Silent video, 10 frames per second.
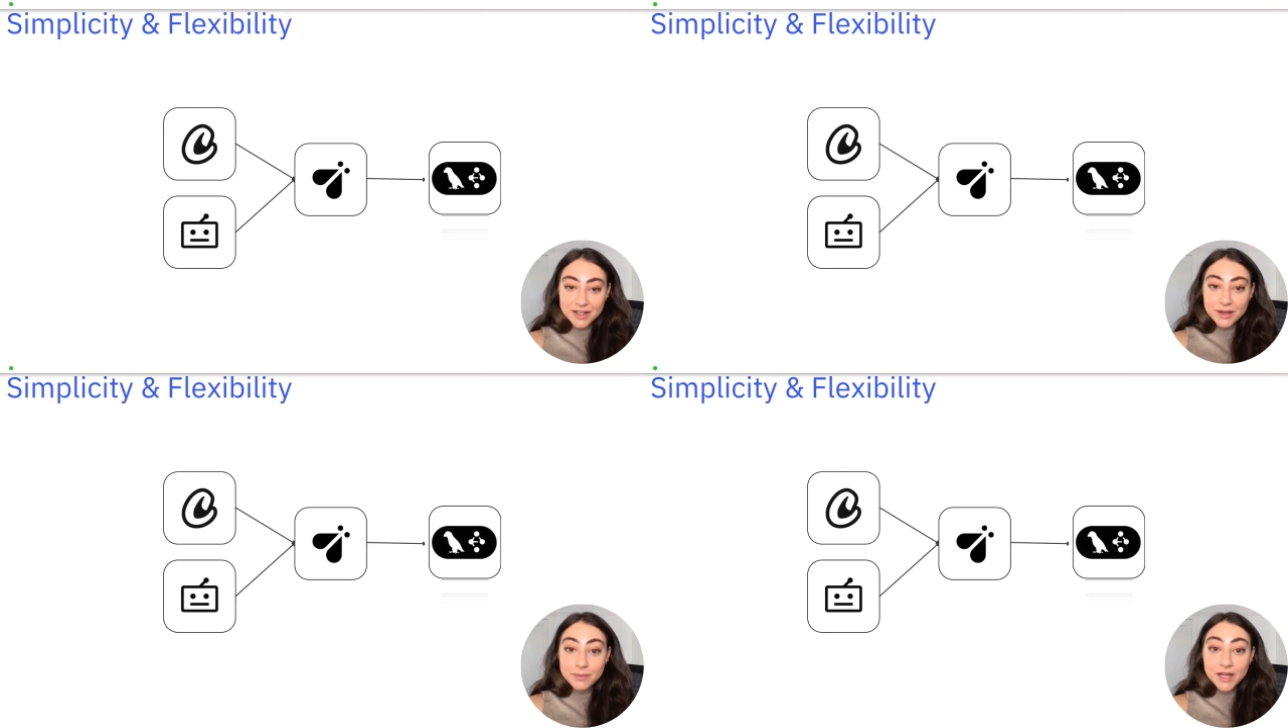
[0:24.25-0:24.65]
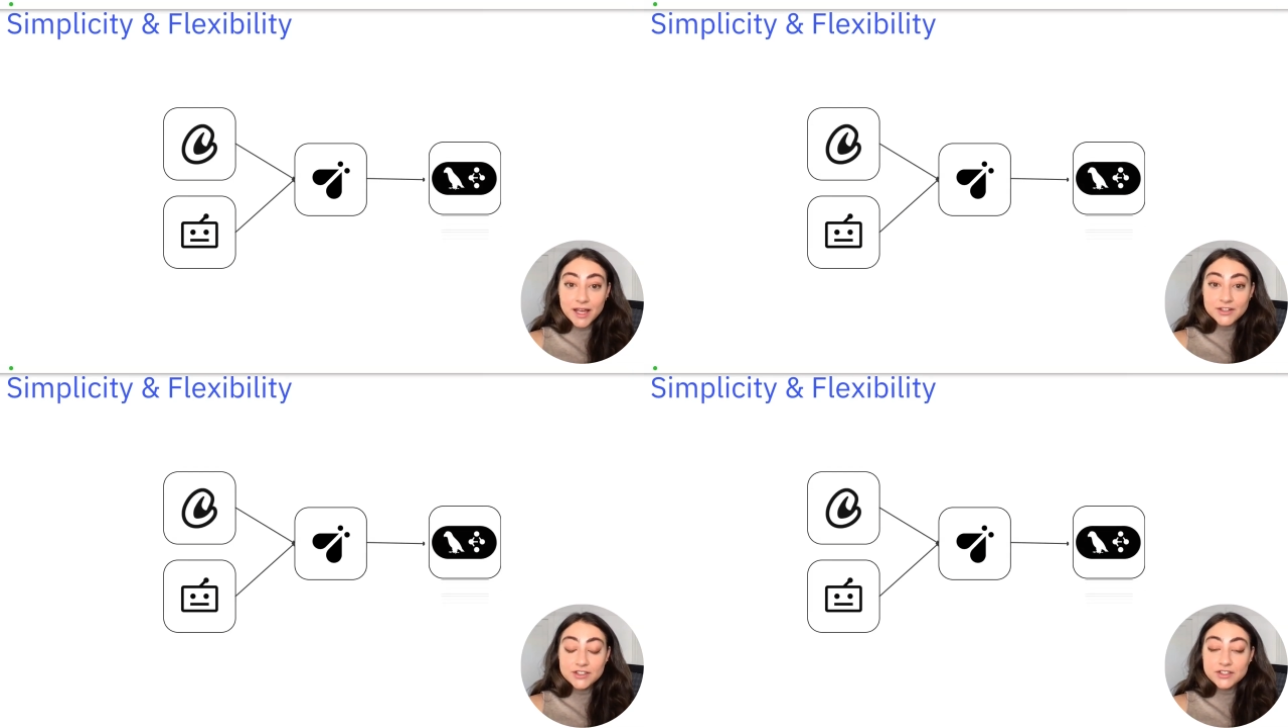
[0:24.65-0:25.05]
but
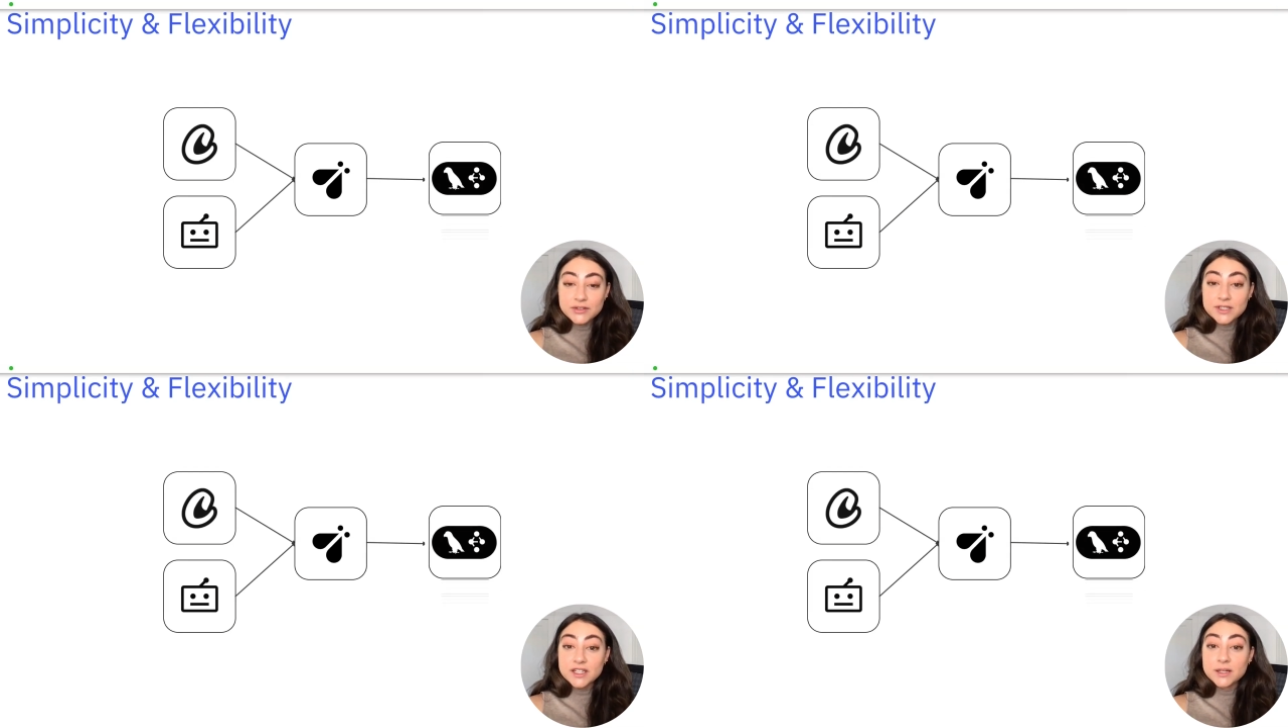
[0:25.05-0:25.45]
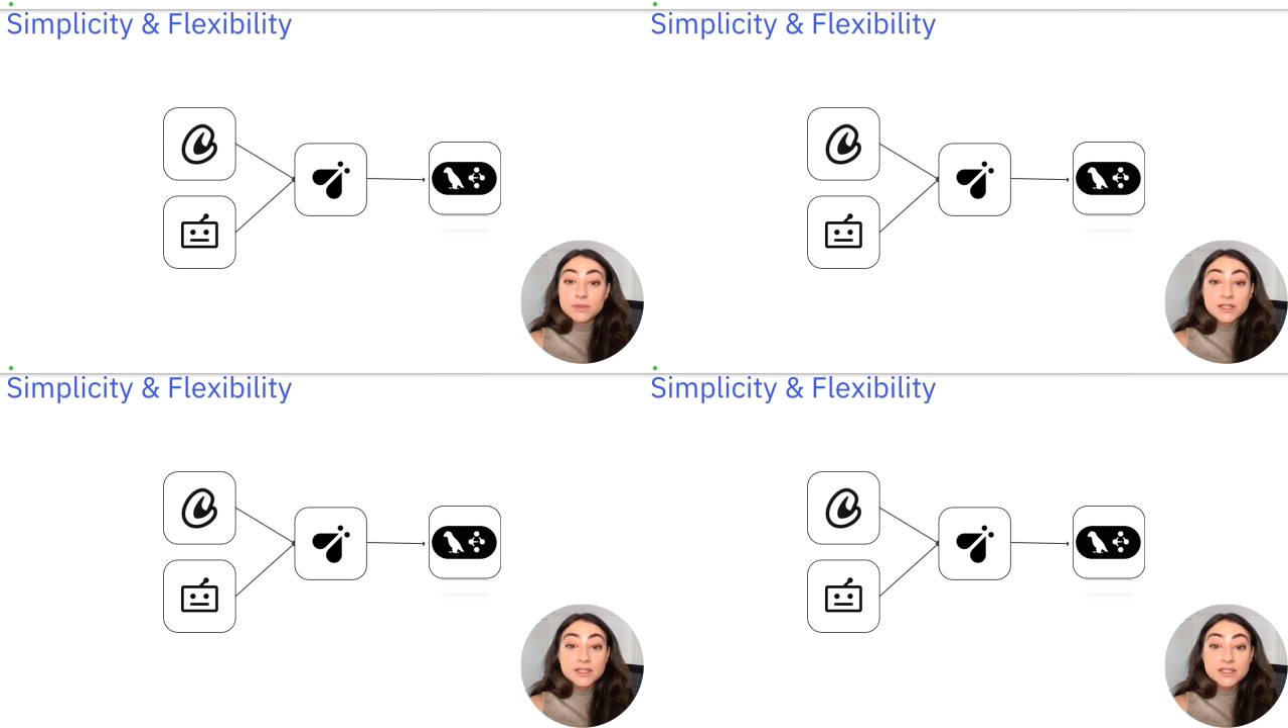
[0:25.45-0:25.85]
agents using
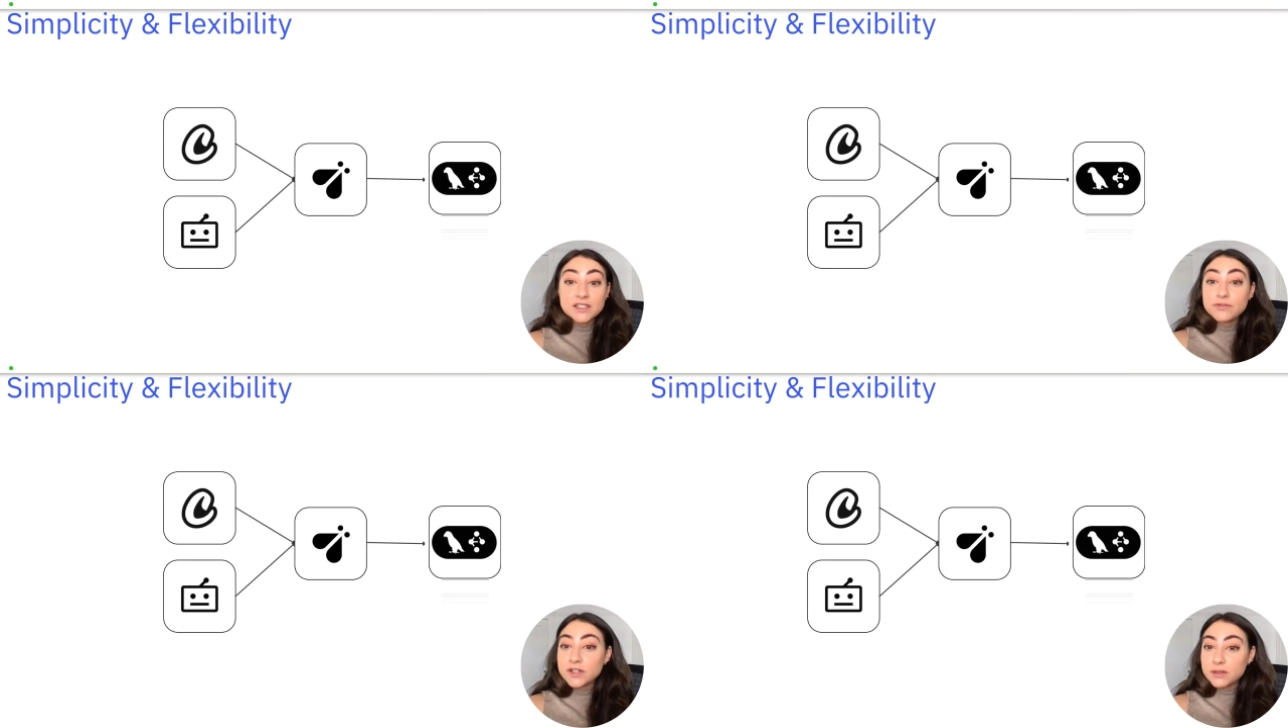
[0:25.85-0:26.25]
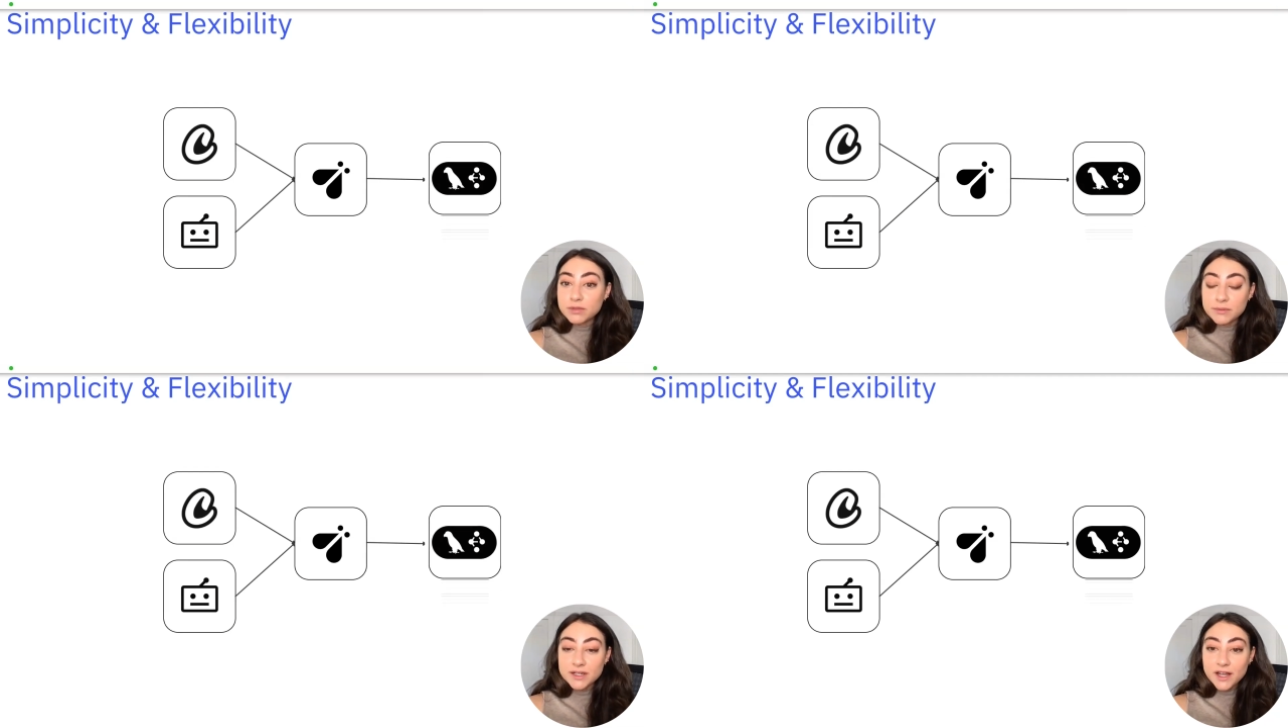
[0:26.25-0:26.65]
completely different
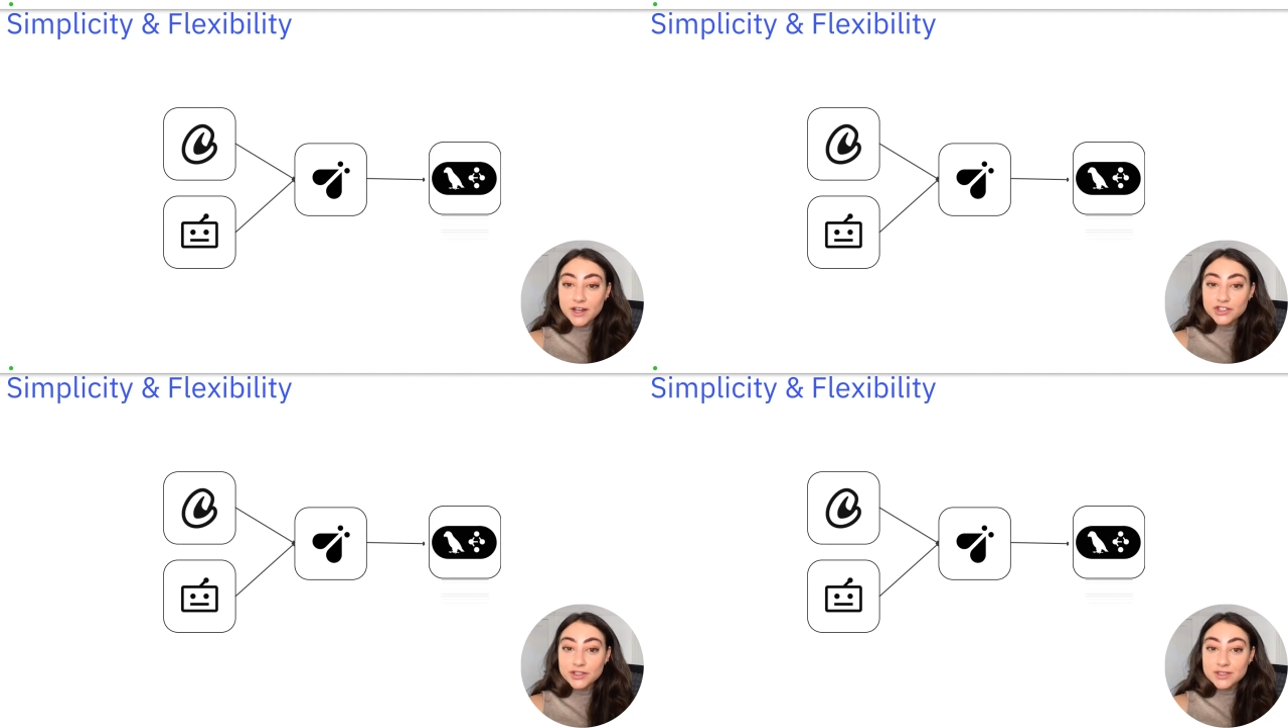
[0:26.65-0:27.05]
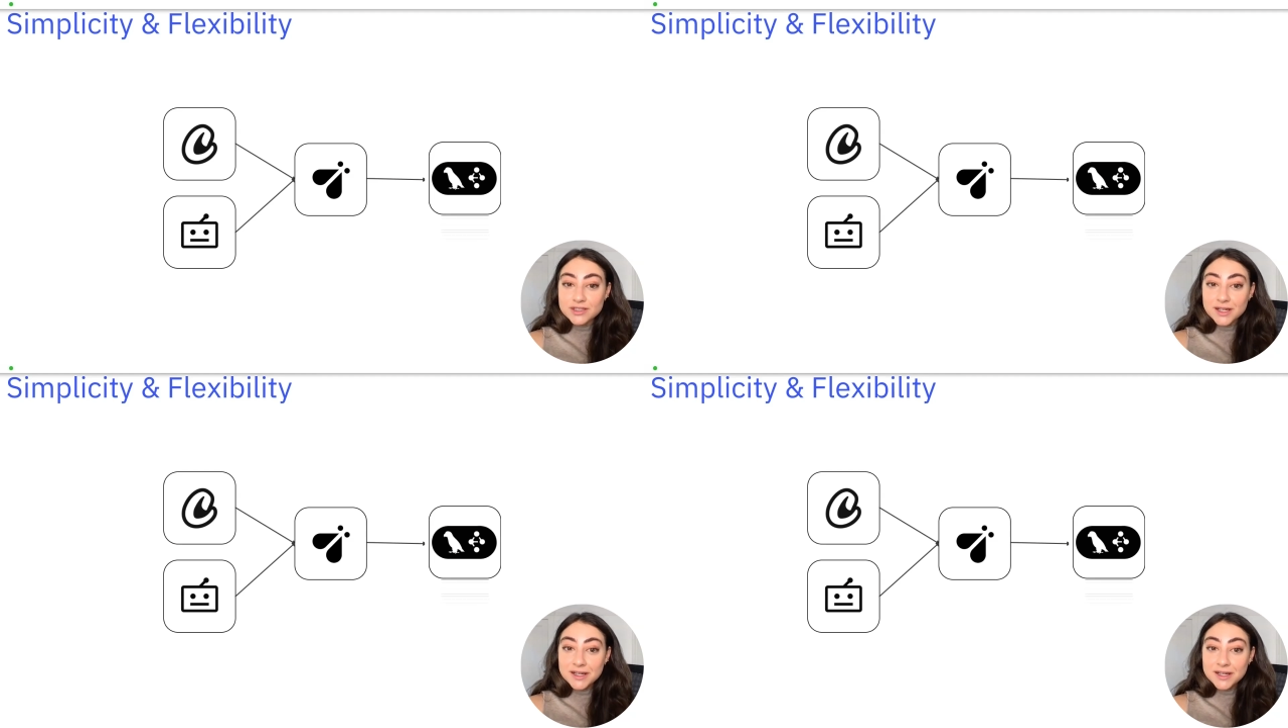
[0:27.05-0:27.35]
implementations